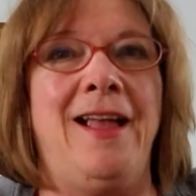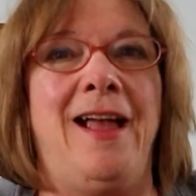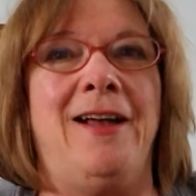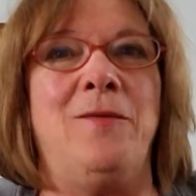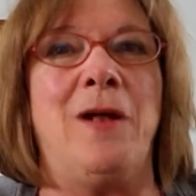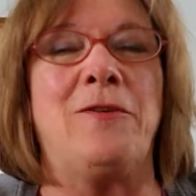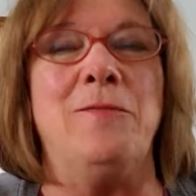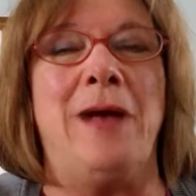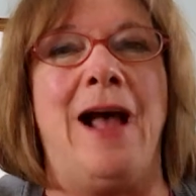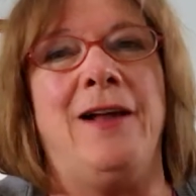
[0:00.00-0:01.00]

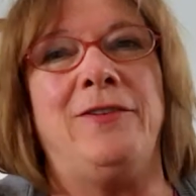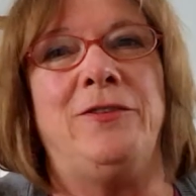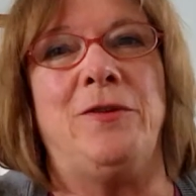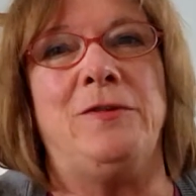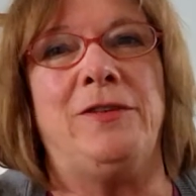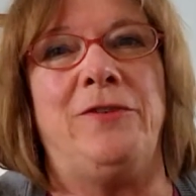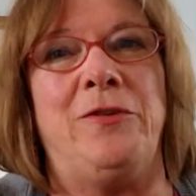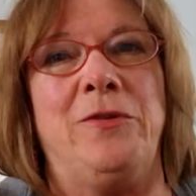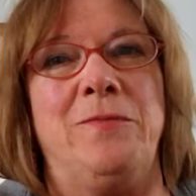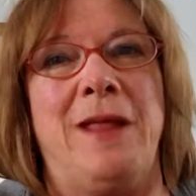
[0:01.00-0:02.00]
Welcome back to those of
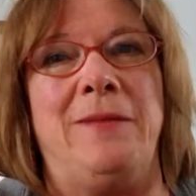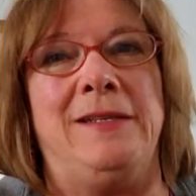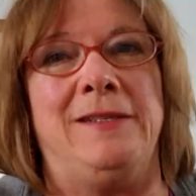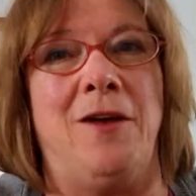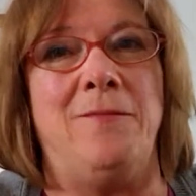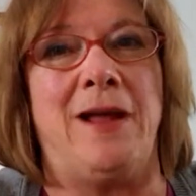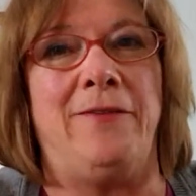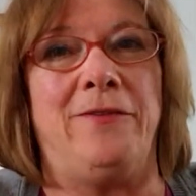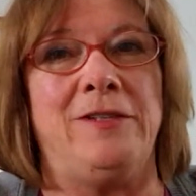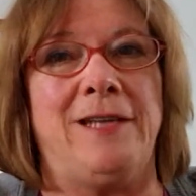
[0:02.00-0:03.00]
you who maybe saw my
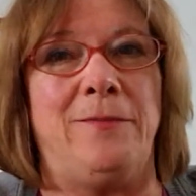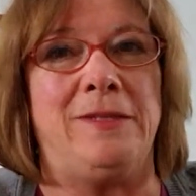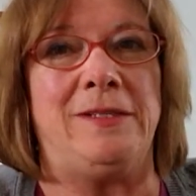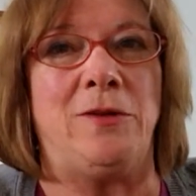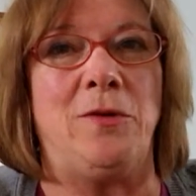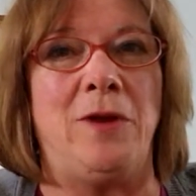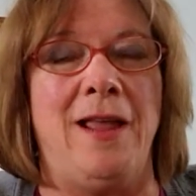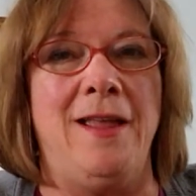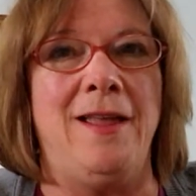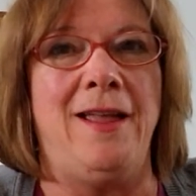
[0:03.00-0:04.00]
first episode.
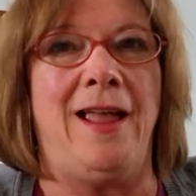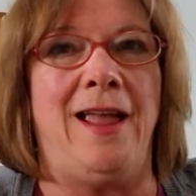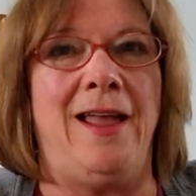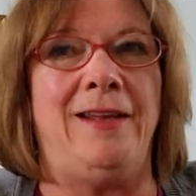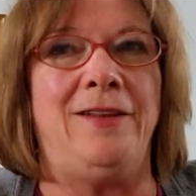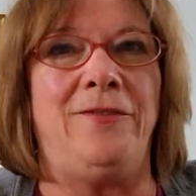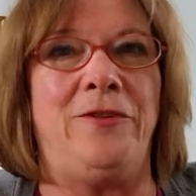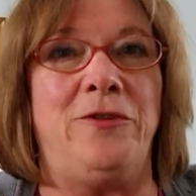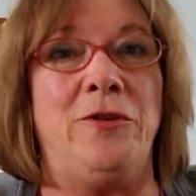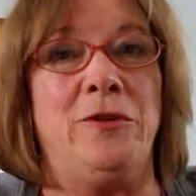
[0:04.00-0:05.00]
And if
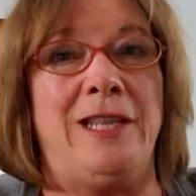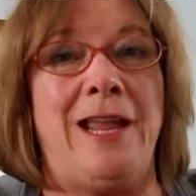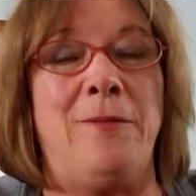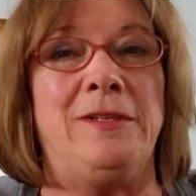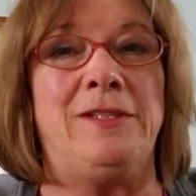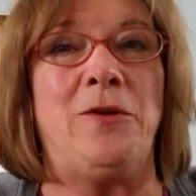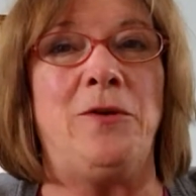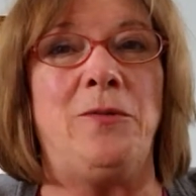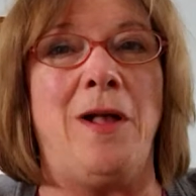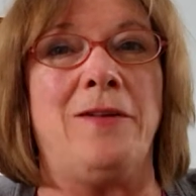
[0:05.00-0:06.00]
you're new to the
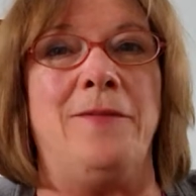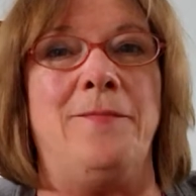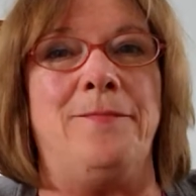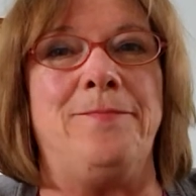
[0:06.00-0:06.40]
episode, welcome.